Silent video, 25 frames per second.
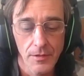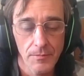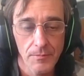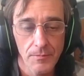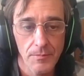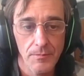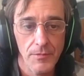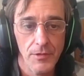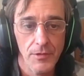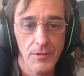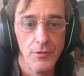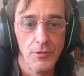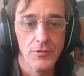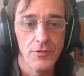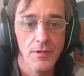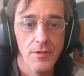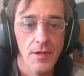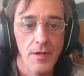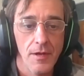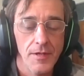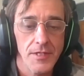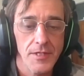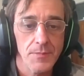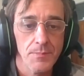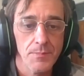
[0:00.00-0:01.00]

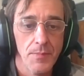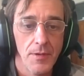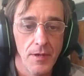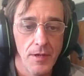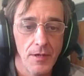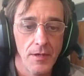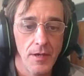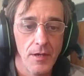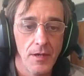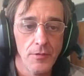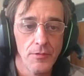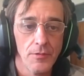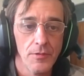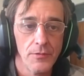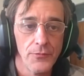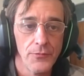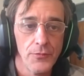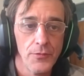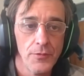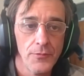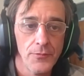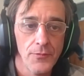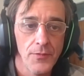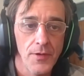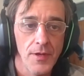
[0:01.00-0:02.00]
utilized by local
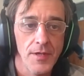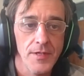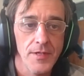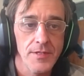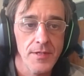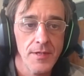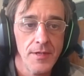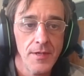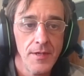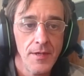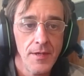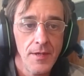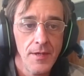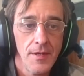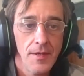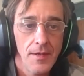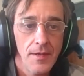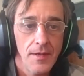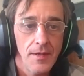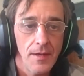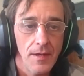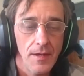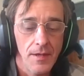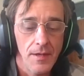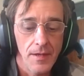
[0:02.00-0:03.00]
fruit flies.
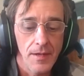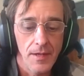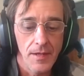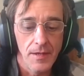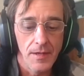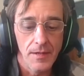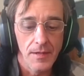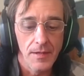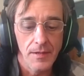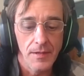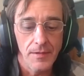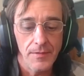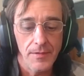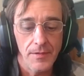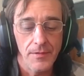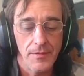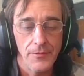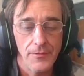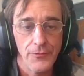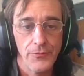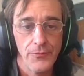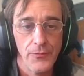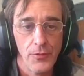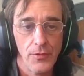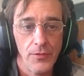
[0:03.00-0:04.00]

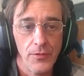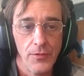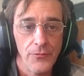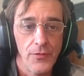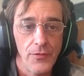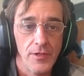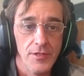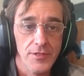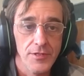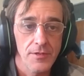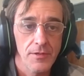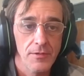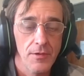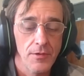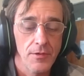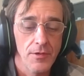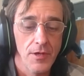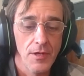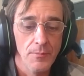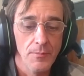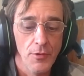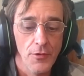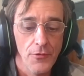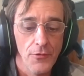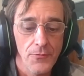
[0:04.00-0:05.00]
False
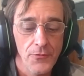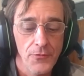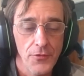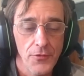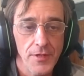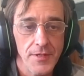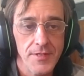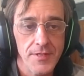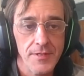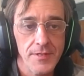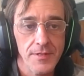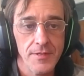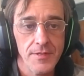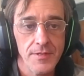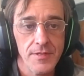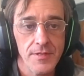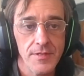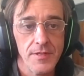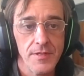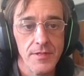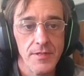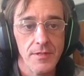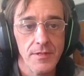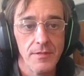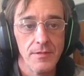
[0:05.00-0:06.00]
codling moth, for instance,
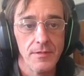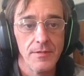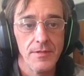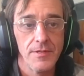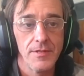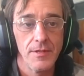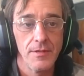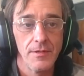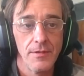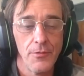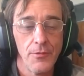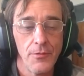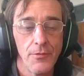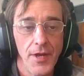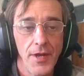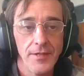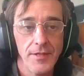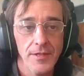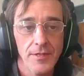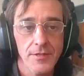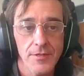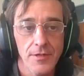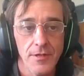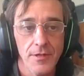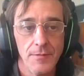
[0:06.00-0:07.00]
is a great
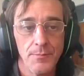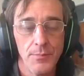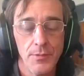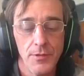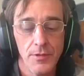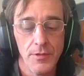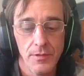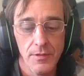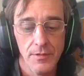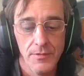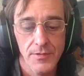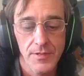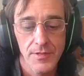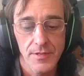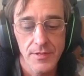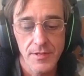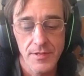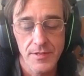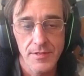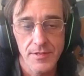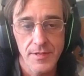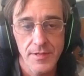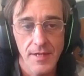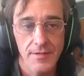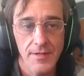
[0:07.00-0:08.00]
example.
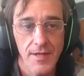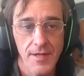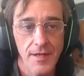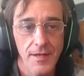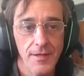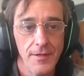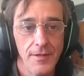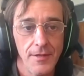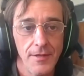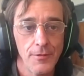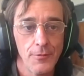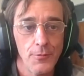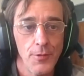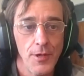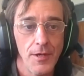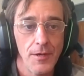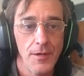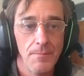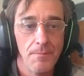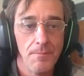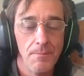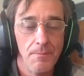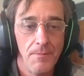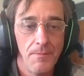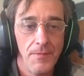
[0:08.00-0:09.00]
It's attacking quite
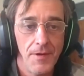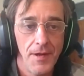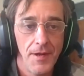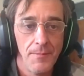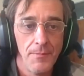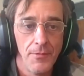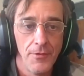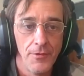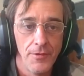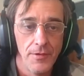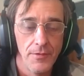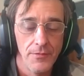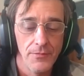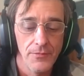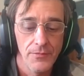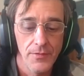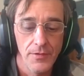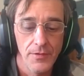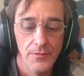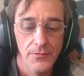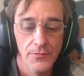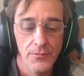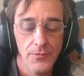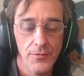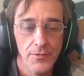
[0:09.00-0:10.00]
a number of
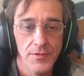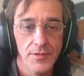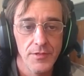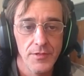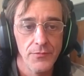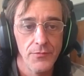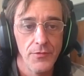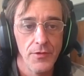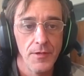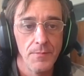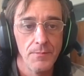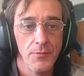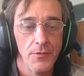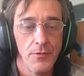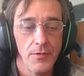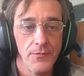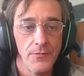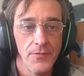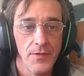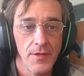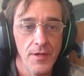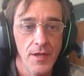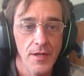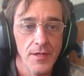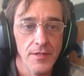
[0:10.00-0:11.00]
fruits. It's very
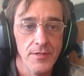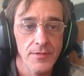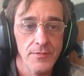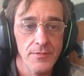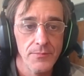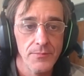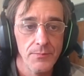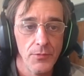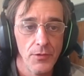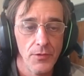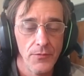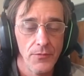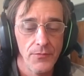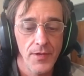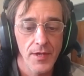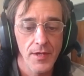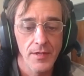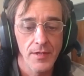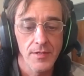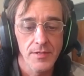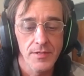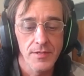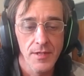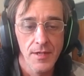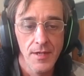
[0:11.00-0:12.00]

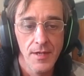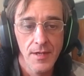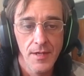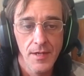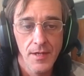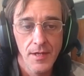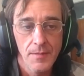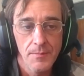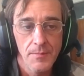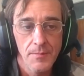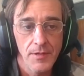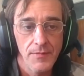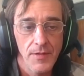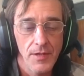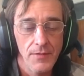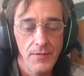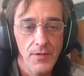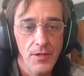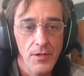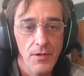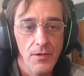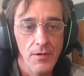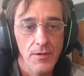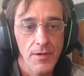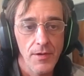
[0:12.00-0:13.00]
polyphagous. But then
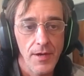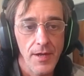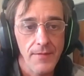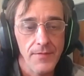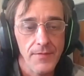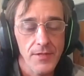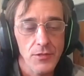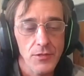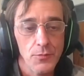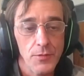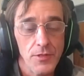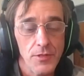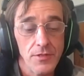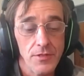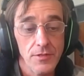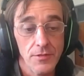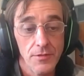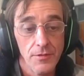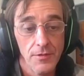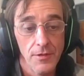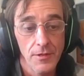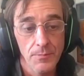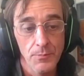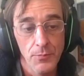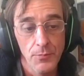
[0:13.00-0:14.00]
there are others which is not